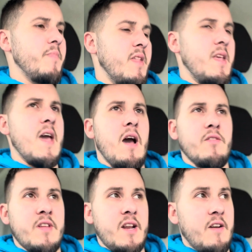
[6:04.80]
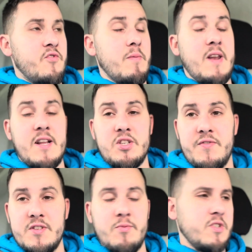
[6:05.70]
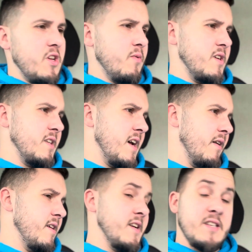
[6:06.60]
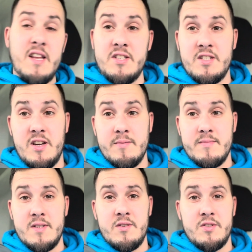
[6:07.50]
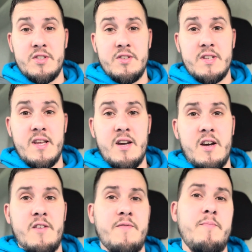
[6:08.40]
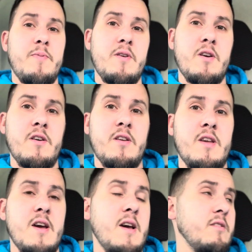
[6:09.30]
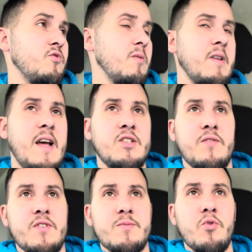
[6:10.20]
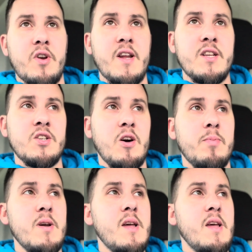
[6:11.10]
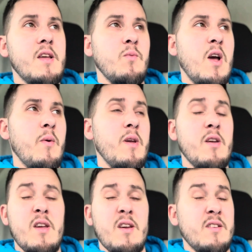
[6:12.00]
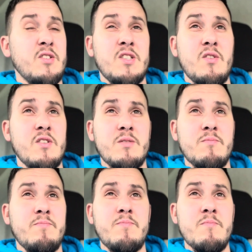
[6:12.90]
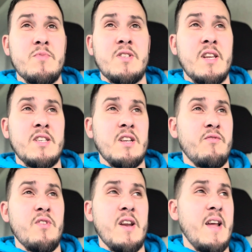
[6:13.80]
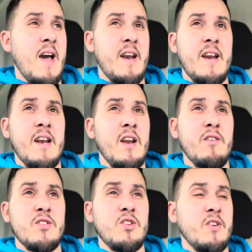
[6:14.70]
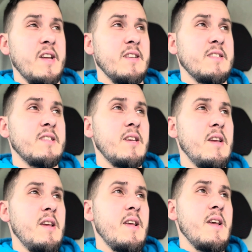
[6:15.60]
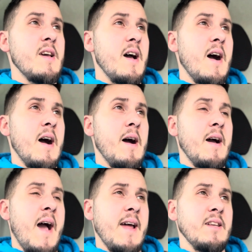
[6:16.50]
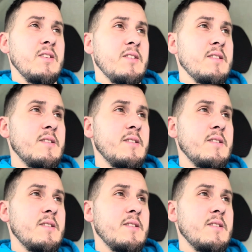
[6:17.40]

Yeah, I've dropped the lads off this morning. So what is it now? It is lunchtime on Tuesday. I dropped the lads off this morning at a job where we're just doing some silly stuff really, adding in a load of sockets and